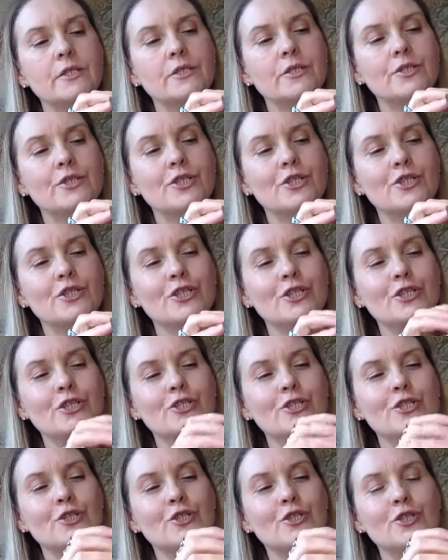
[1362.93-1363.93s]
to
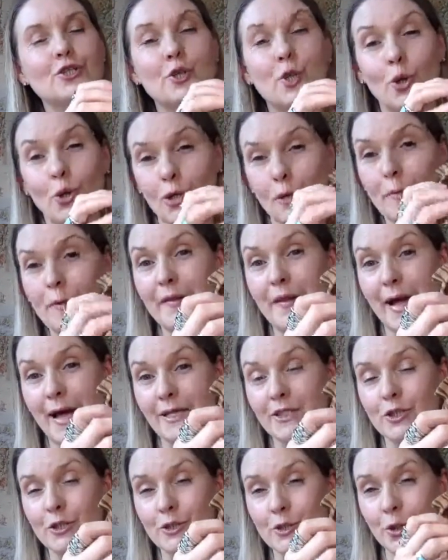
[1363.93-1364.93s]
just talk about that,
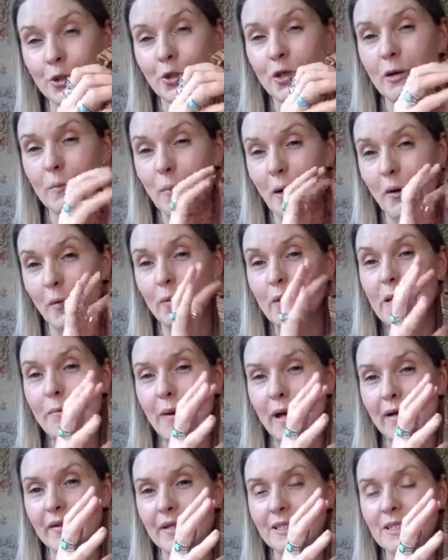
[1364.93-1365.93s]
to talk about a wee bit
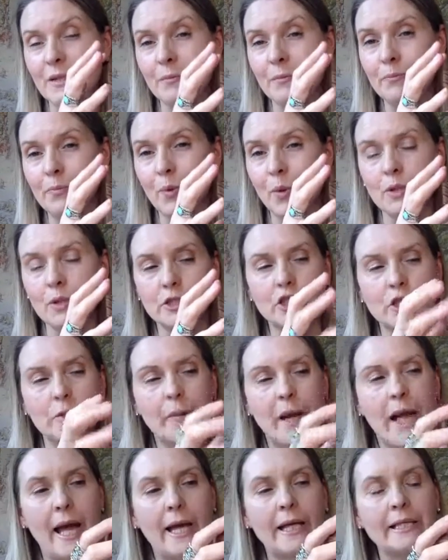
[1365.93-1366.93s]
of the symbology
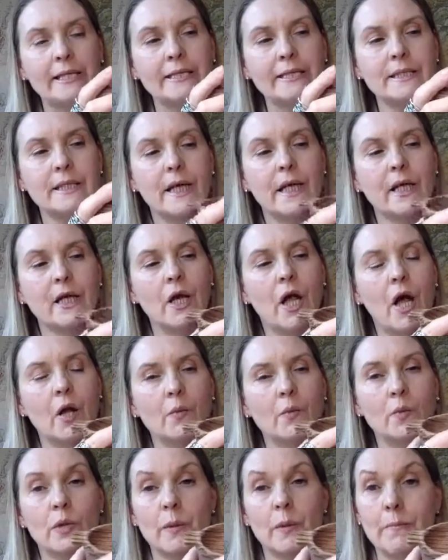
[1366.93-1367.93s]
behind it and
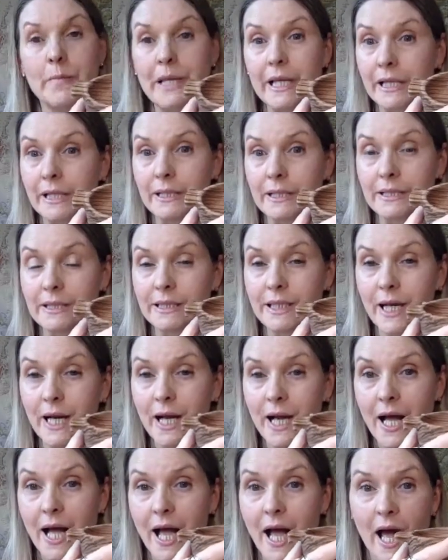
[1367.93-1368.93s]
what it means.
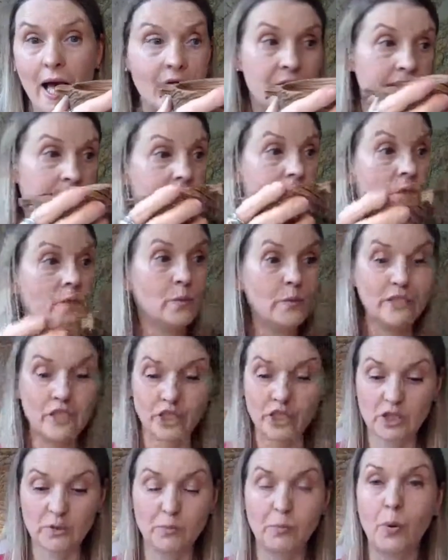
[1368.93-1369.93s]
And then we
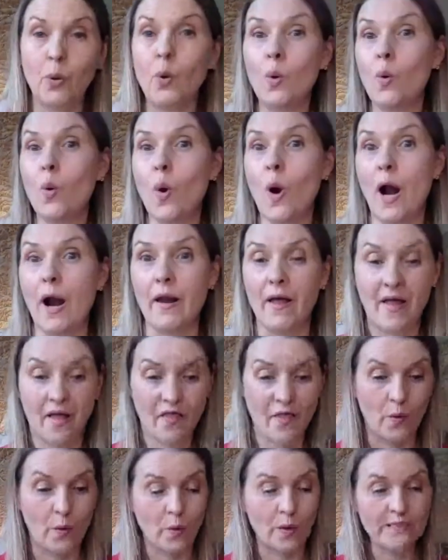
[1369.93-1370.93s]
just pour
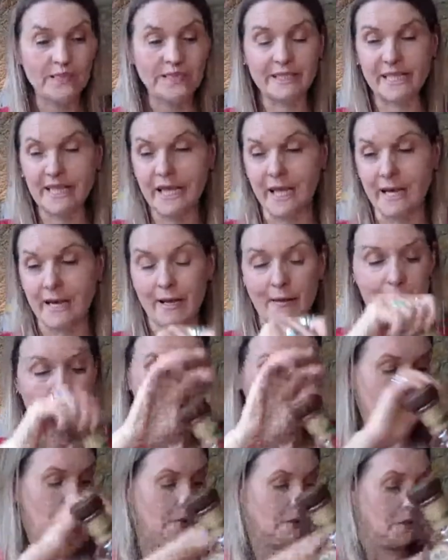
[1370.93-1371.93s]
the whiskey in it.
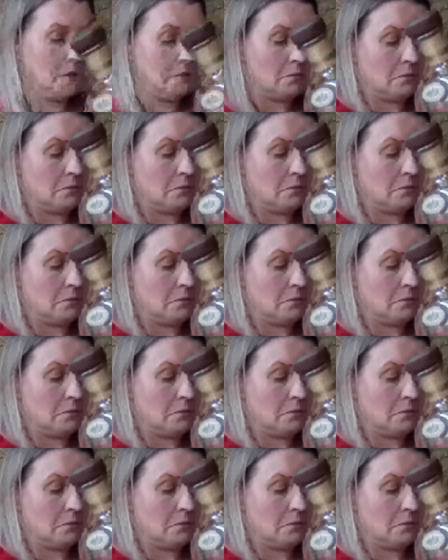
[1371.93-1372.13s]
Oops.